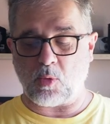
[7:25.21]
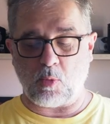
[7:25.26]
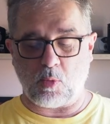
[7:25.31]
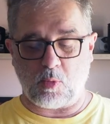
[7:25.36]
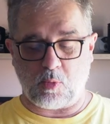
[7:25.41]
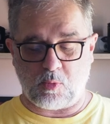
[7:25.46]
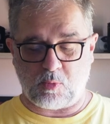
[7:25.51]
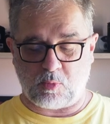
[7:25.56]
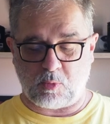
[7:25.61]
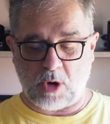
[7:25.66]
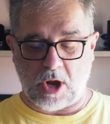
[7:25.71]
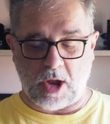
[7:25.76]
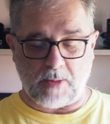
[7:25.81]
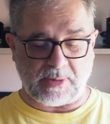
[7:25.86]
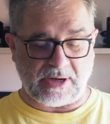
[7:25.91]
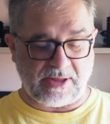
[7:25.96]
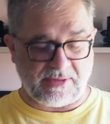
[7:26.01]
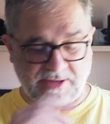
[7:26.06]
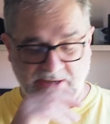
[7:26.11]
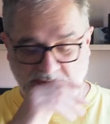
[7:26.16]
a
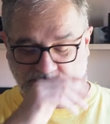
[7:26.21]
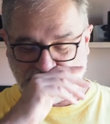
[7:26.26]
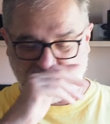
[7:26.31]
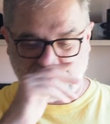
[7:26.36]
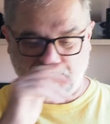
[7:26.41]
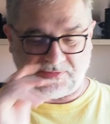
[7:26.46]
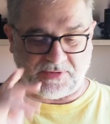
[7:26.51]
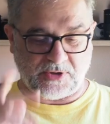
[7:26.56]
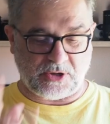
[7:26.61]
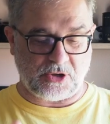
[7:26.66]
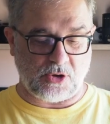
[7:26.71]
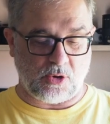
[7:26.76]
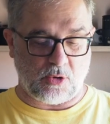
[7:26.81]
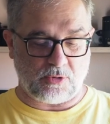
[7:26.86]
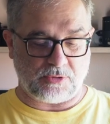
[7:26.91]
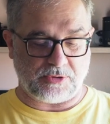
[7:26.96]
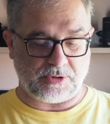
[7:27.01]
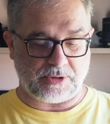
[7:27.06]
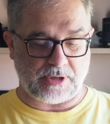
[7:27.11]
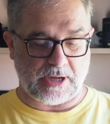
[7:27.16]
couple of things I'd
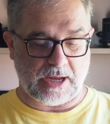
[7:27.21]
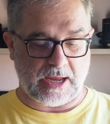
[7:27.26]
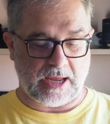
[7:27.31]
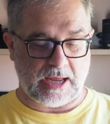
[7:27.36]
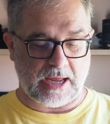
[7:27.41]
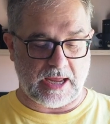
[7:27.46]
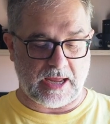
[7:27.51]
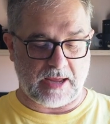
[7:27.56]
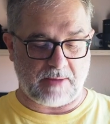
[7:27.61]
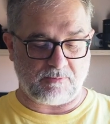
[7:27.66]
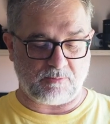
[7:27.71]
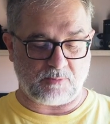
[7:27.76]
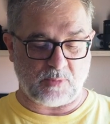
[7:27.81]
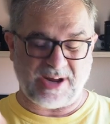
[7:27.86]
forgotten um,